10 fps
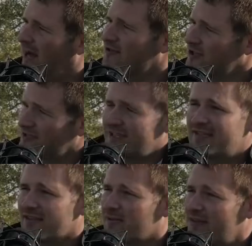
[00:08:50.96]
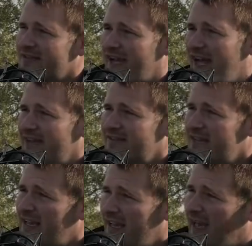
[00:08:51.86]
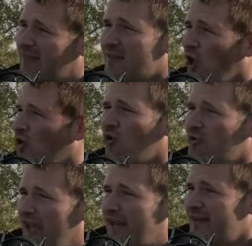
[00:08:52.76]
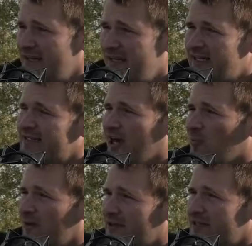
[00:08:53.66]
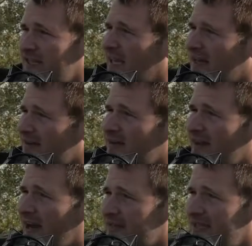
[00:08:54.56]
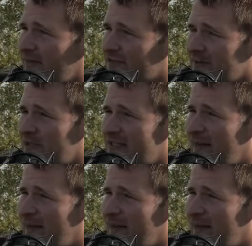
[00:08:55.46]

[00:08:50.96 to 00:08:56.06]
Yeah, just needs a little bit of science and local data to help understand the next step for some of these